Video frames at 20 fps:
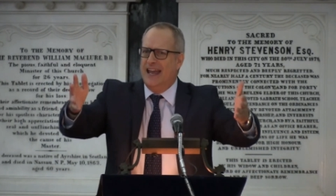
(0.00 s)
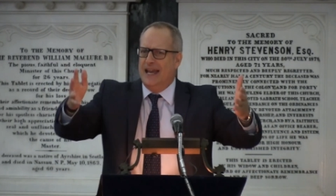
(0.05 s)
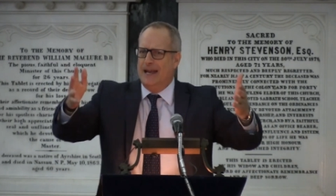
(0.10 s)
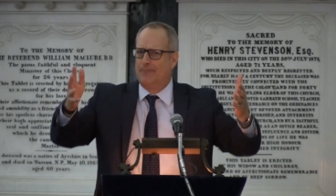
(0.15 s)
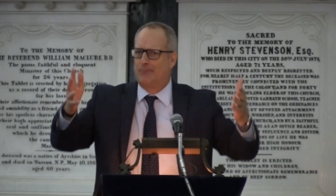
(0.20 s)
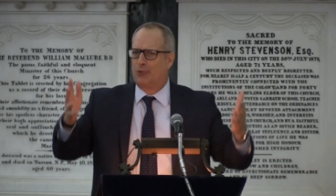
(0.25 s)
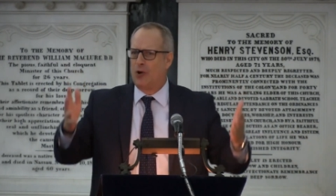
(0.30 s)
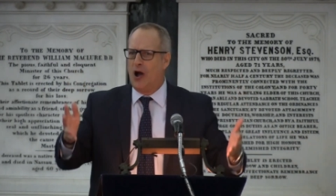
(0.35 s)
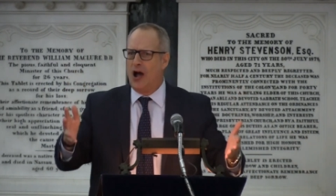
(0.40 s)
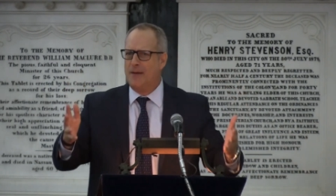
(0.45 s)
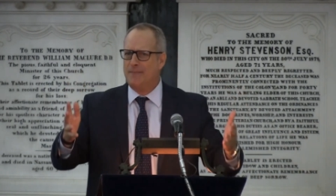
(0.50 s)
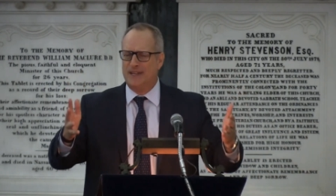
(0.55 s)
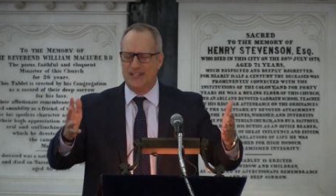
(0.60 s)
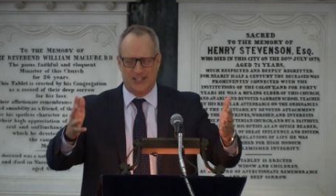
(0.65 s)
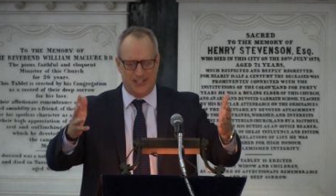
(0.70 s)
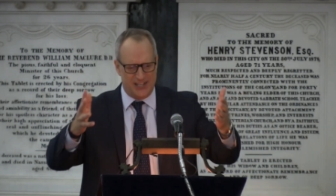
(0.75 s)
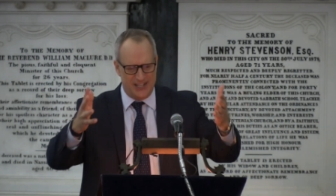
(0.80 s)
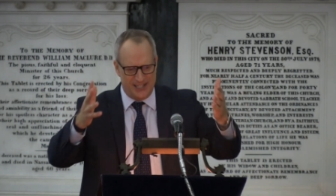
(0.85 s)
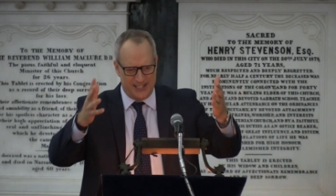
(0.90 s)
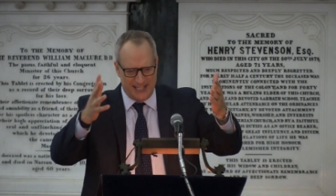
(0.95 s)
He
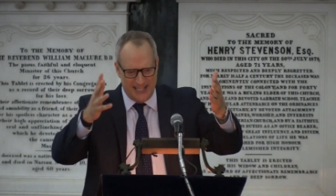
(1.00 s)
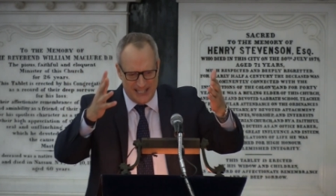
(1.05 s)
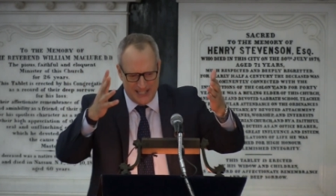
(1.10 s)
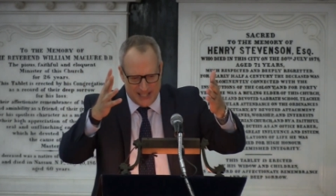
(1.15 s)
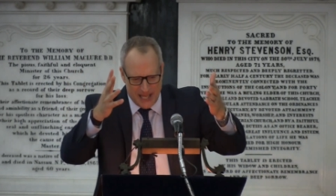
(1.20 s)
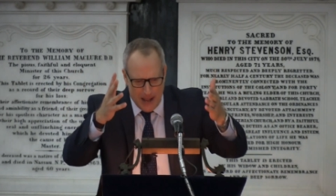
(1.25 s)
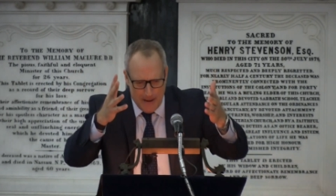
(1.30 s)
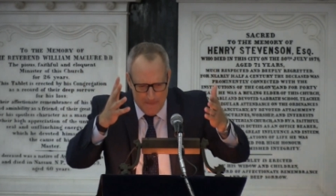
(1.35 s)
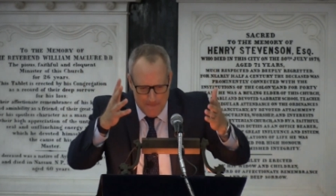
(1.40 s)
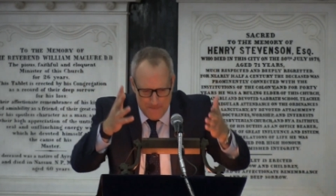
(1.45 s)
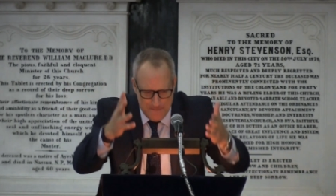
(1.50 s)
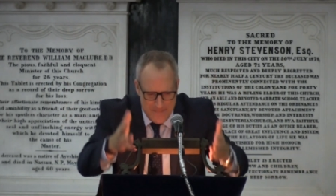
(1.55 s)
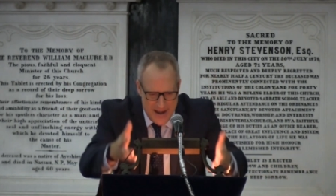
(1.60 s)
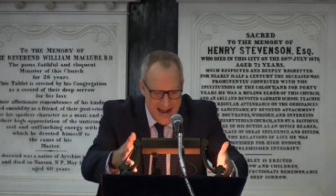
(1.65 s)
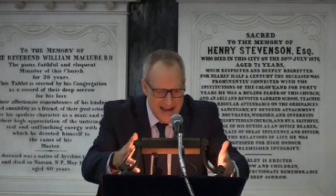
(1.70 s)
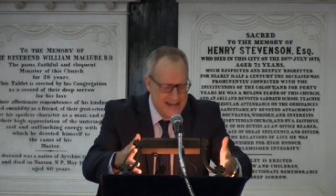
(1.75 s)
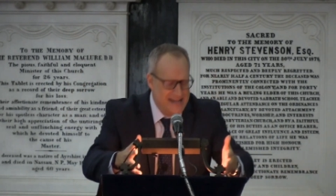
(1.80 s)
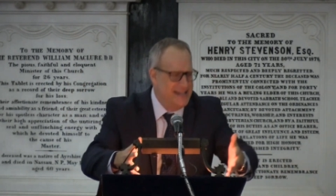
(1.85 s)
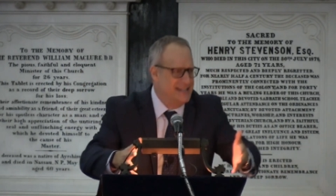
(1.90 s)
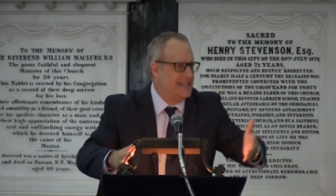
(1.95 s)
promises his
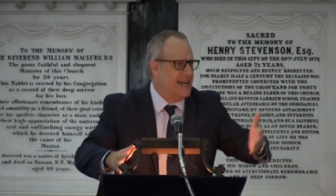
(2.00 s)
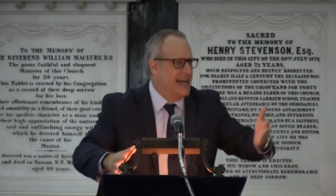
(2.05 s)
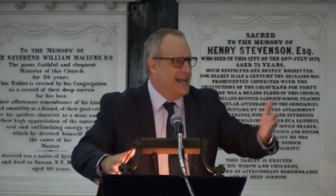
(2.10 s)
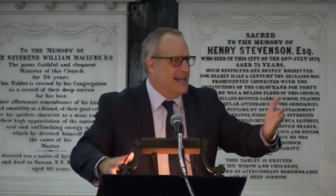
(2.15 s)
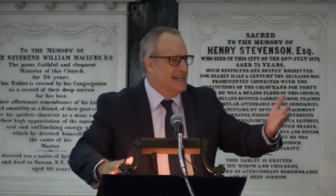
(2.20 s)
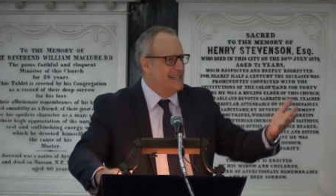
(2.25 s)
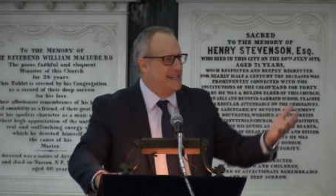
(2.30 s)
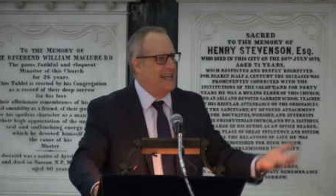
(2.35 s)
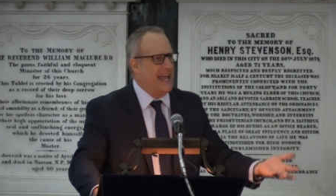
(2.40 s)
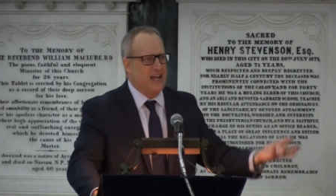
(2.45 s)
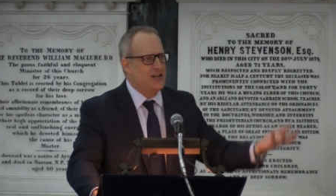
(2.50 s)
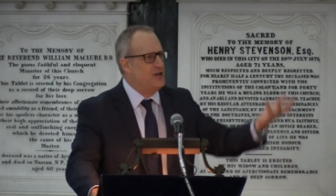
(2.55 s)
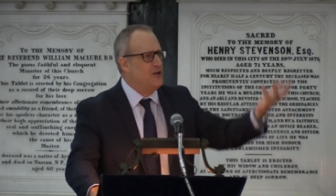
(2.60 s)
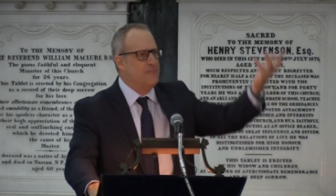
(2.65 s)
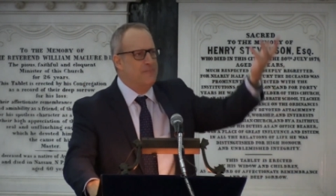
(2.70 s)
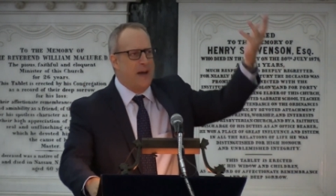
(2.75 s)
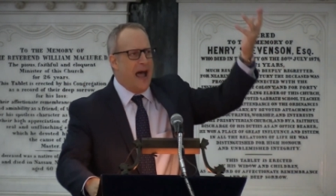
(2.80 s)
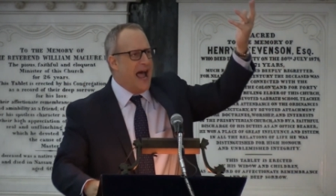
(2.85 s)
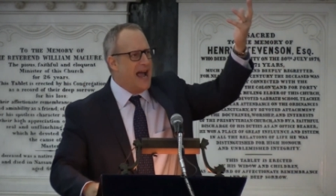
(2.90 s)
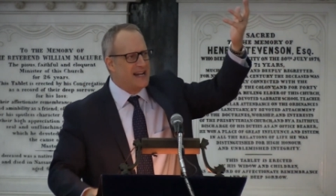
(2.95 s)
might to get
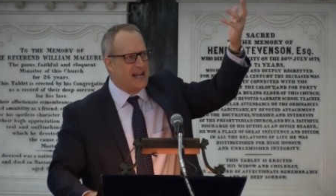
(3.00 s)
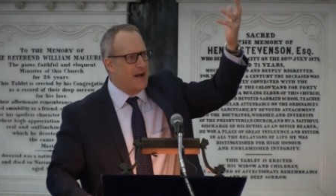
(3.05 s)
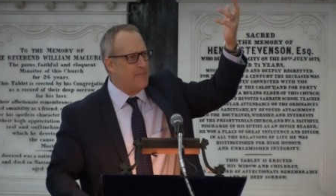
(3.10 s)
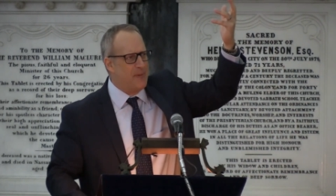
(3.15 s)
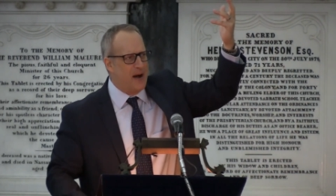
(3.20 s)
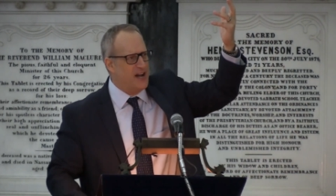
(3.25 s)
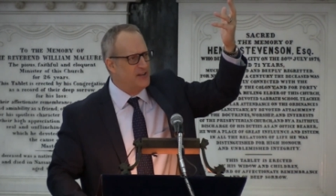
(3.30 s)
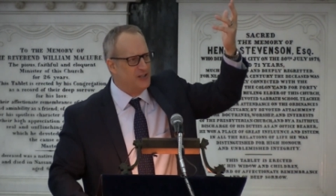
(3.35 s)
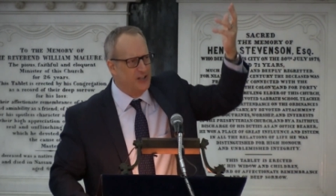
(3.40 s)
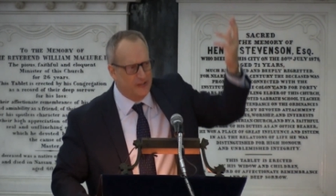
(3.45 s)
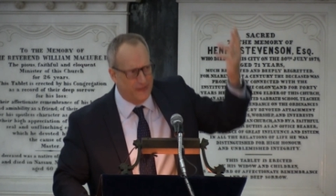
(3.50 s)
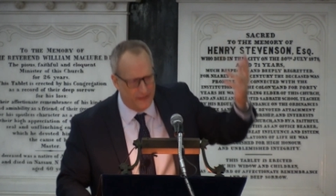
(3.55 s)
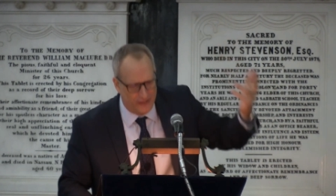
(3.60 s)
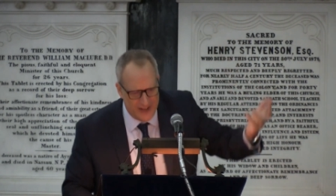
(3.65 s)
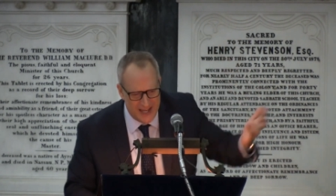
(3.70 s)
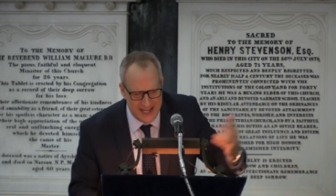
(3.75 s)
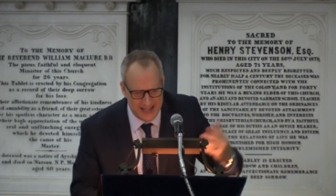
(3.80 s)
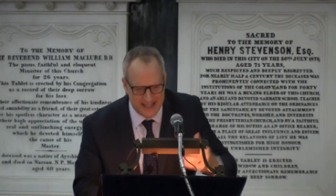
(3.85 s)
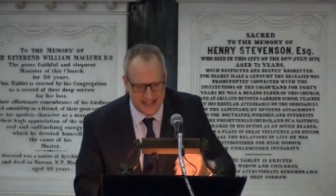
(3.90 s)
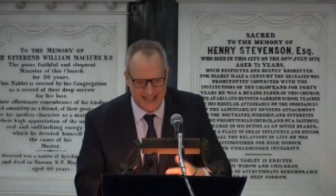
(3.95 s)
you back up on your
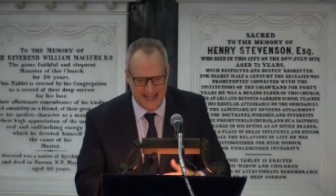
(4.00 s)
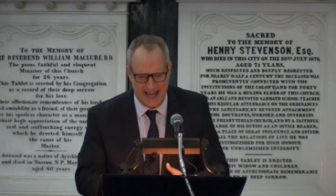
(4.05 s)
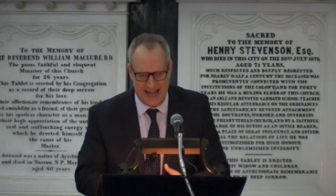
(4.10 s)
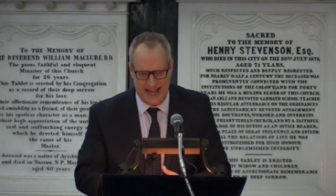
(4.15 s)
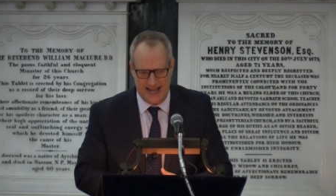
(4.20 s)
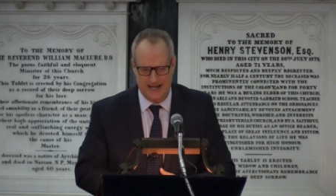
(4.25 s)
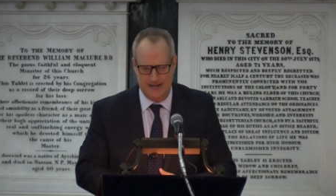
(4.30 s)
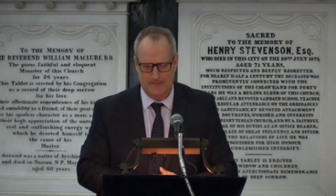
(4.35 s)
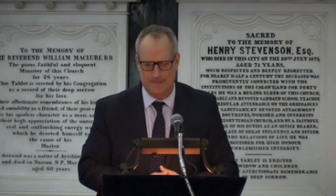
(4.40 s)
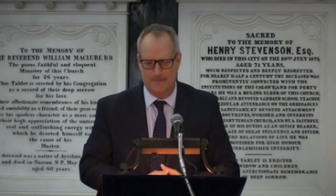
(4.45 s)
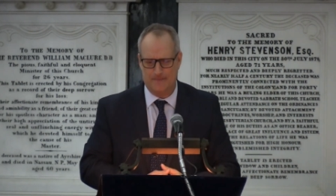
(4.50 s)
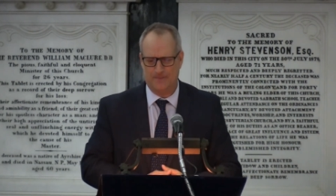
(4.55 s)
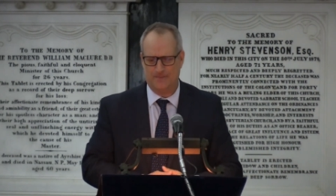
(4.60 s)
feet again.